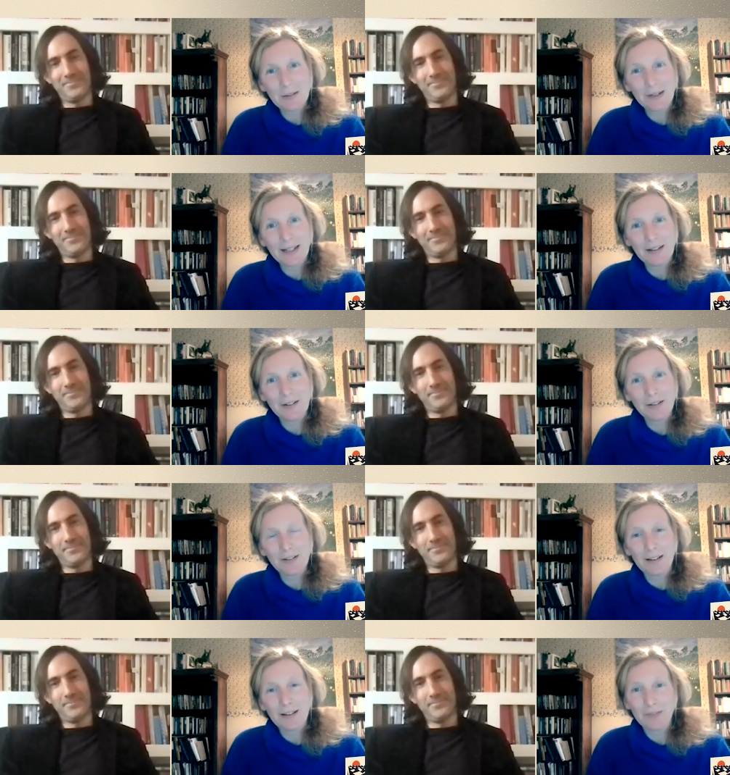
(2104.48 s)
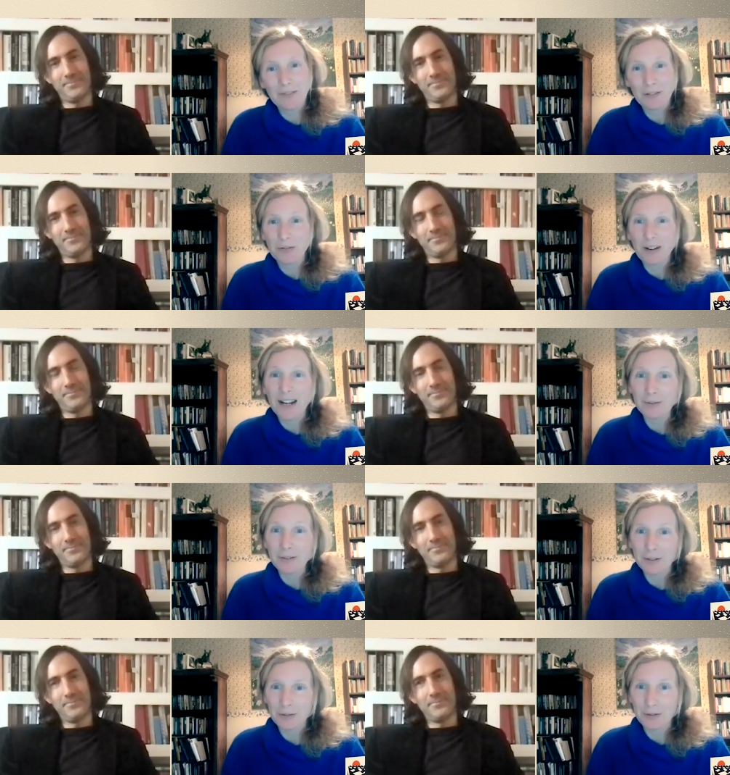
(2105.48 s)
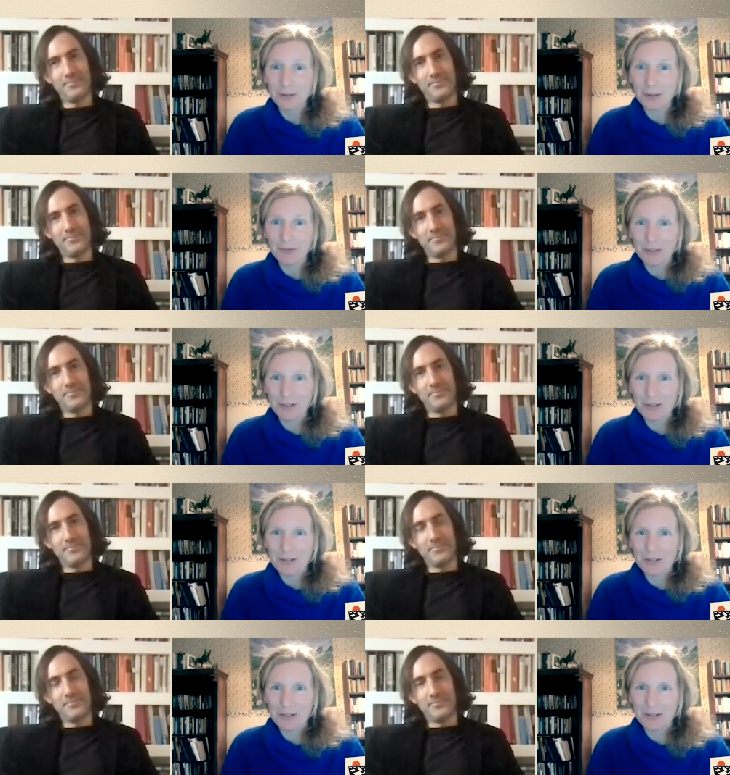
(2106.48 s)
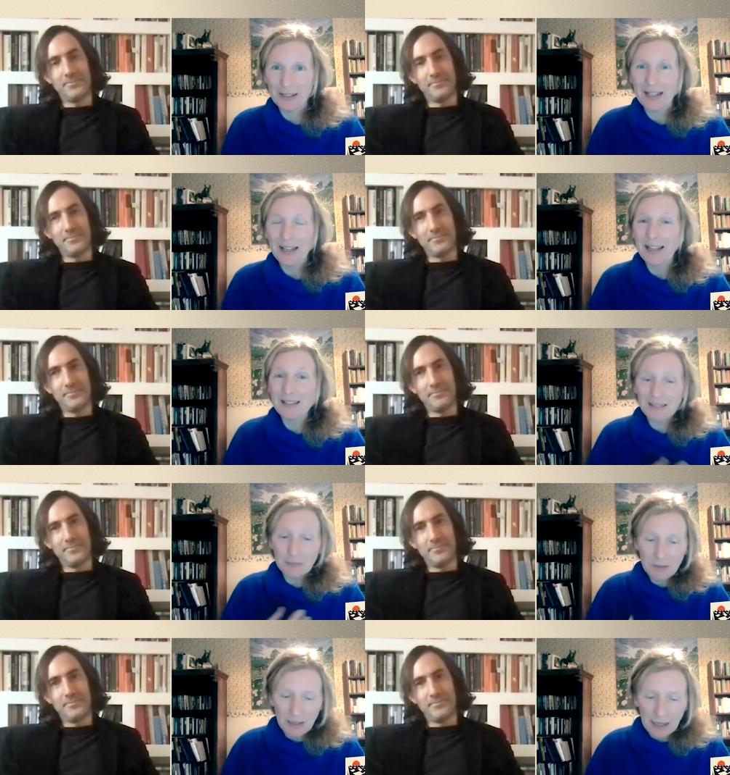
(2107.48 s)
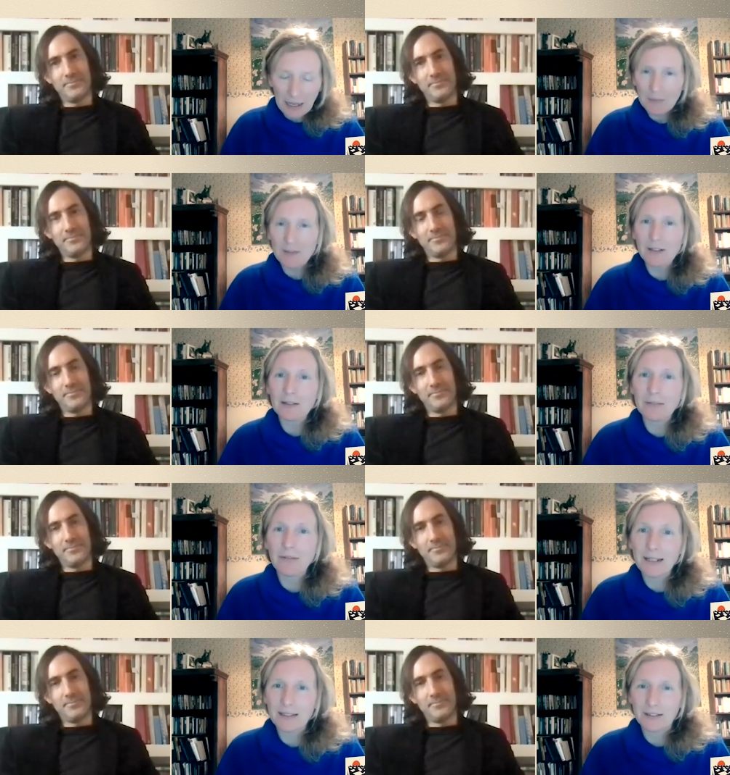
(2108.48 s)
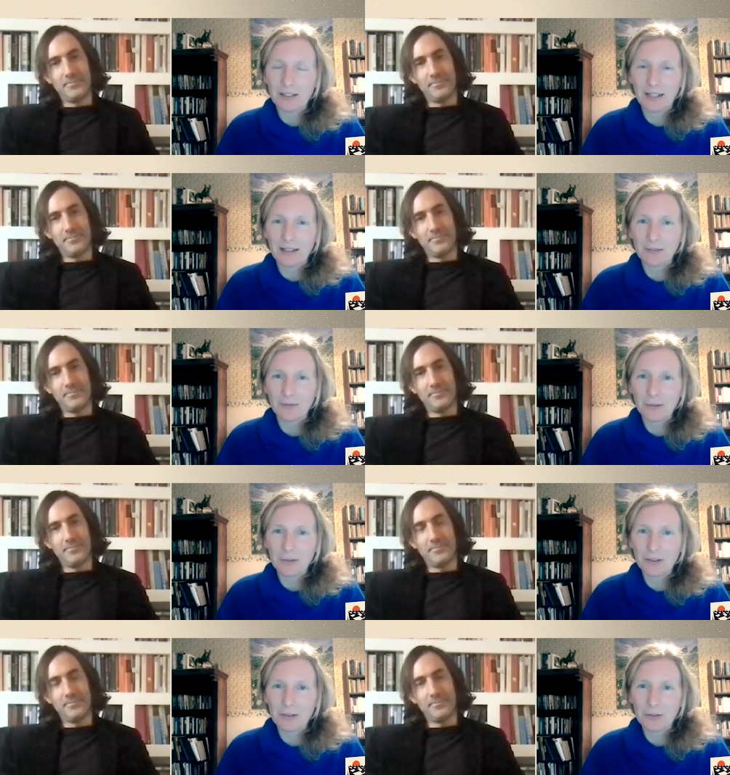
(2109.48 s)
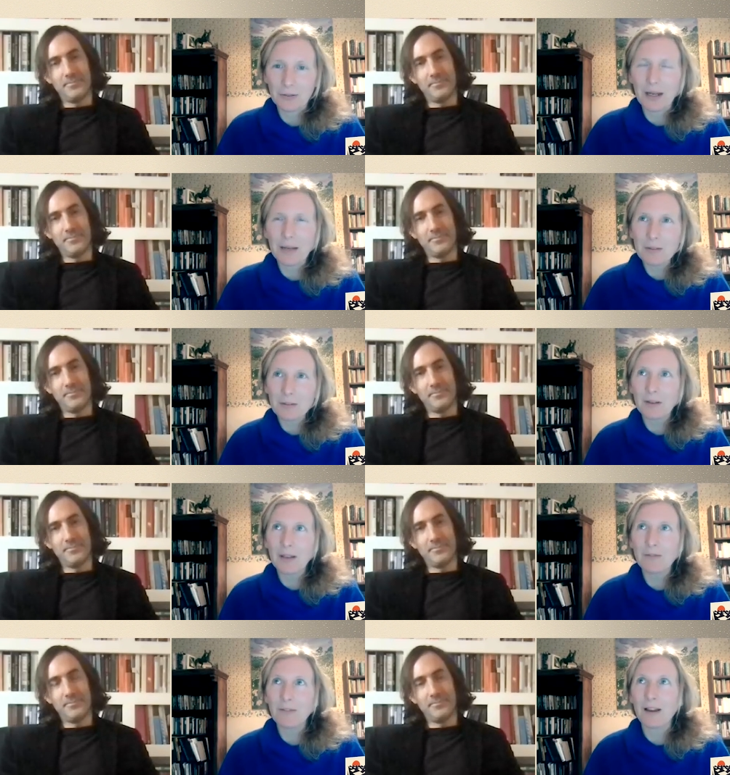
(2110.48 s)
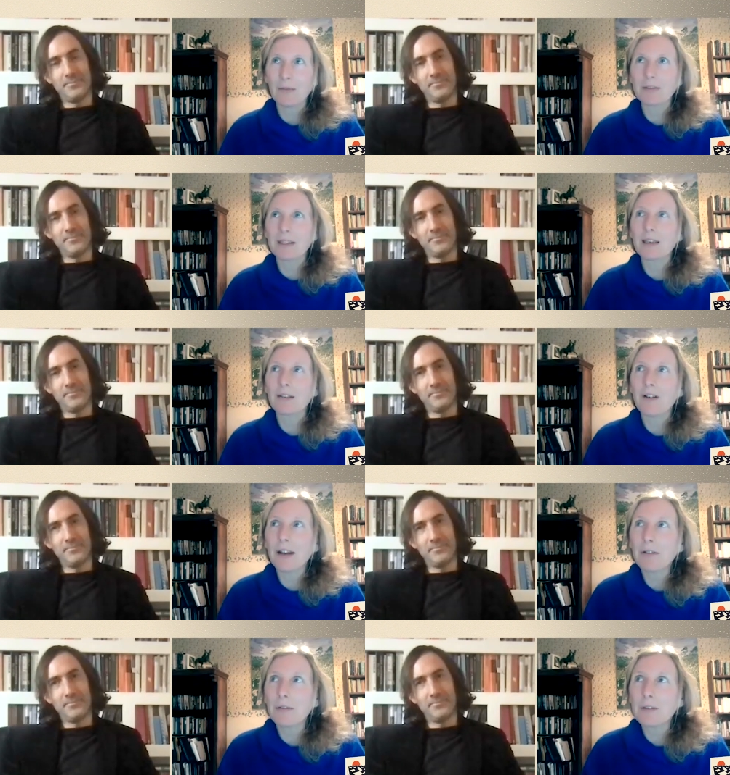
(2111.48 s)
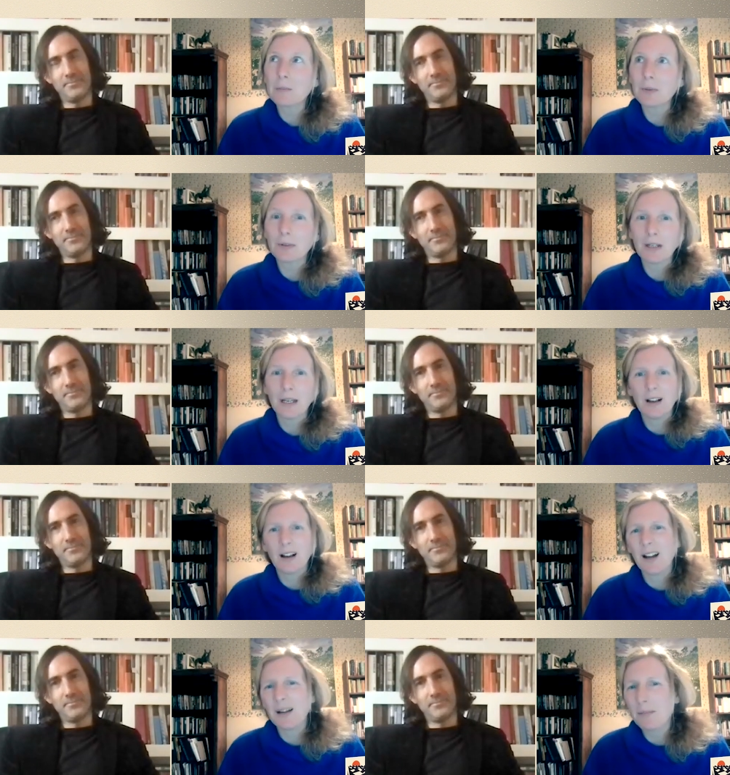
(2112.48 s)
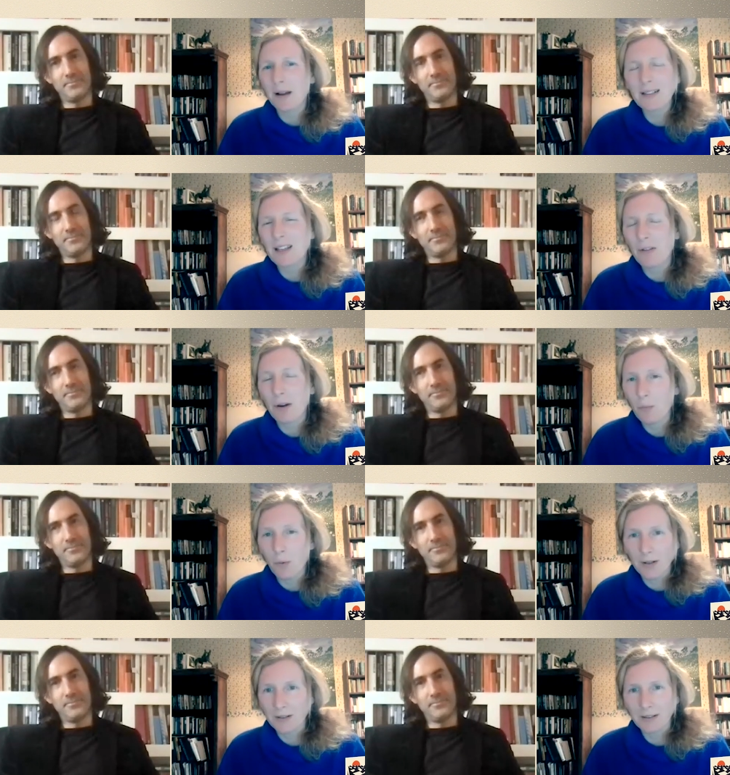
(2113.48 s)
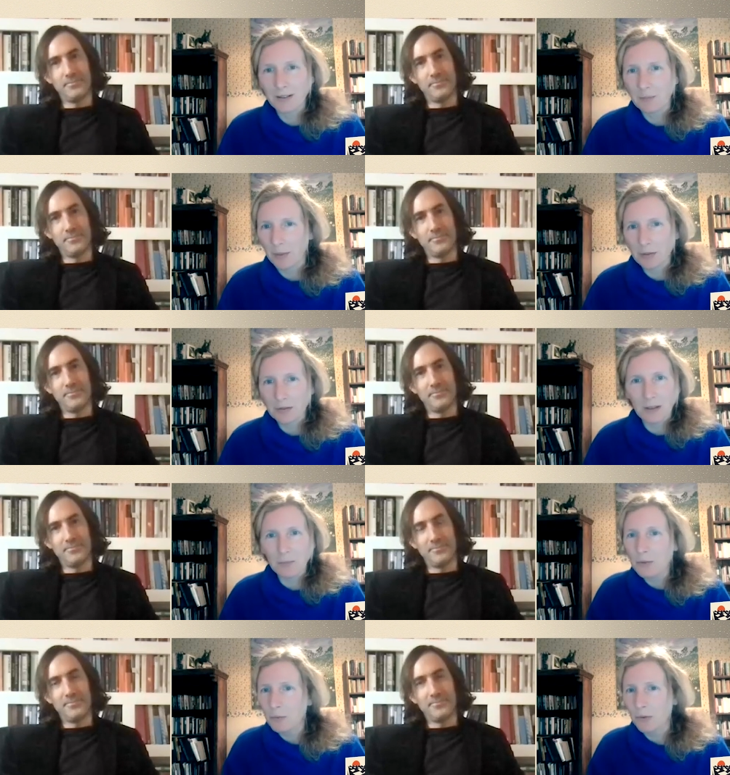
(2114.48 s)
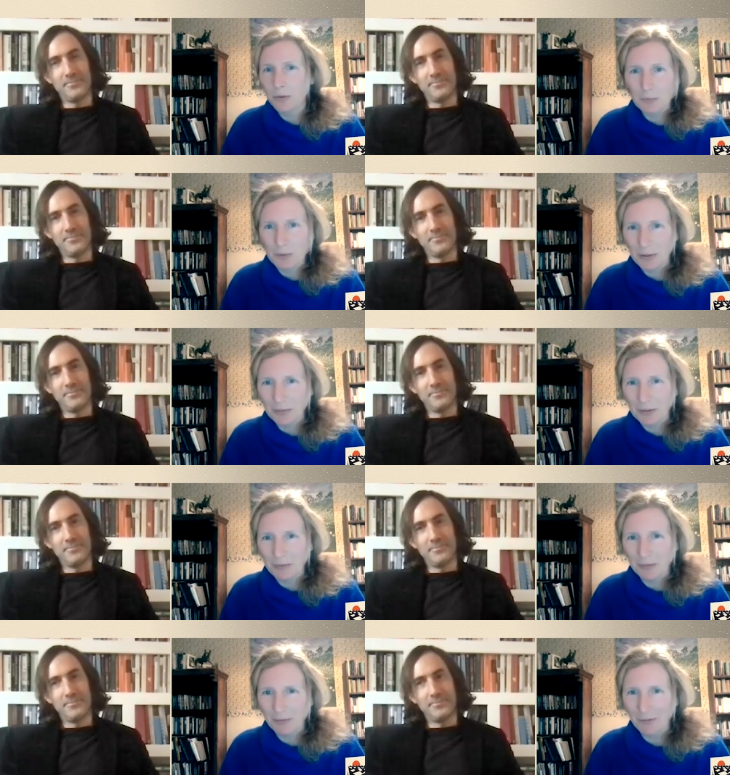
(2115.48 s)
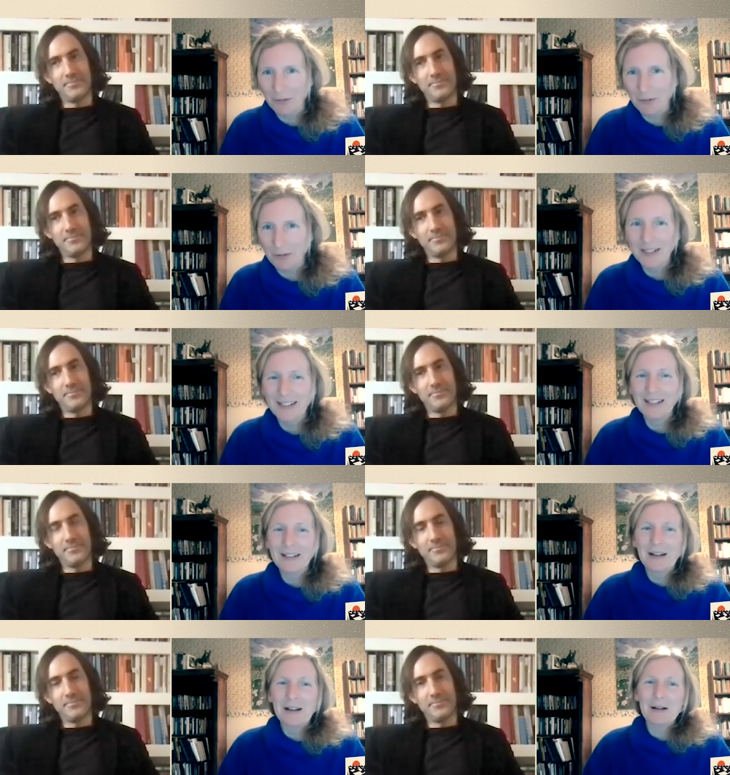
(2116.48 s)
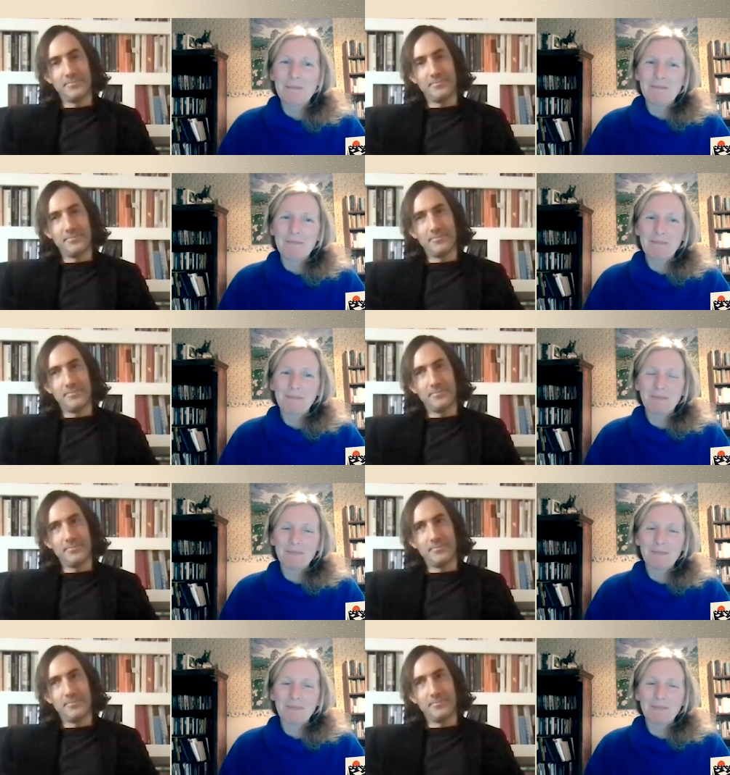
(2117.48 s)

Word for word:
Speaker 1: quite a lot of crowd control you've got to do. It seems absolutely right that she has four children, but I'm so if I was thinking if I wrote this book, I'm I'd give her one at most. I wouldn't want to bother with with four. Um,